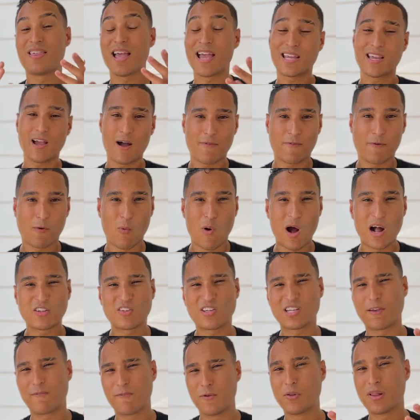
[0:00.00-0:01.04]
Thank y'all for
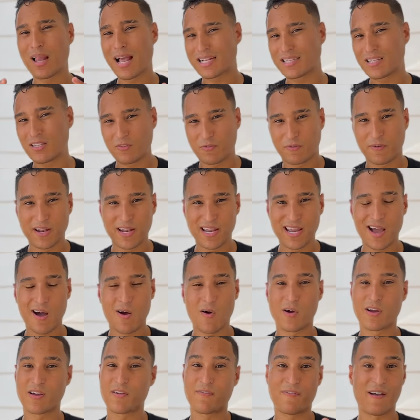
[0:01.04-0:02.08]
watching. If you liked this video
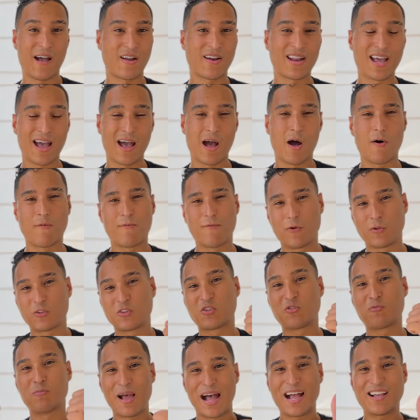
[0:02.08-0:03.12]
or you found it helpful,
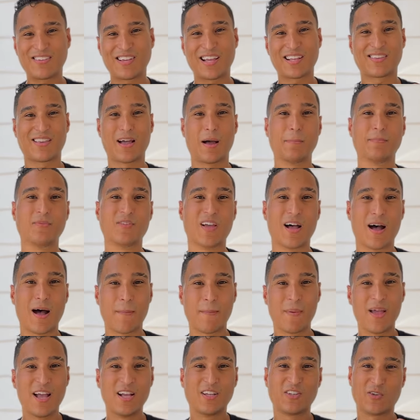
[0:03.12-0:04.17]
smash that thumbs
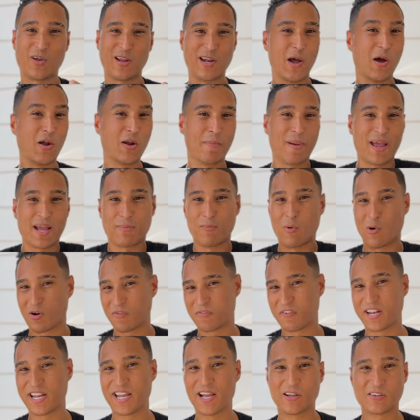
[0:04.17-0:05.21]
up so I know to make more
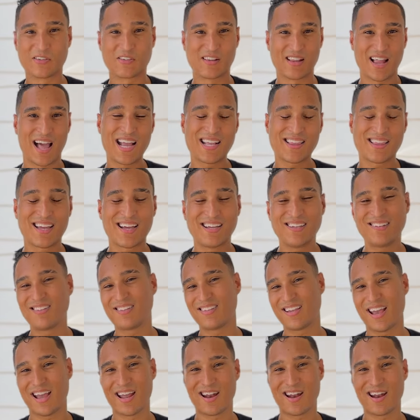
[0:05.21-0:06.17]
videos like this.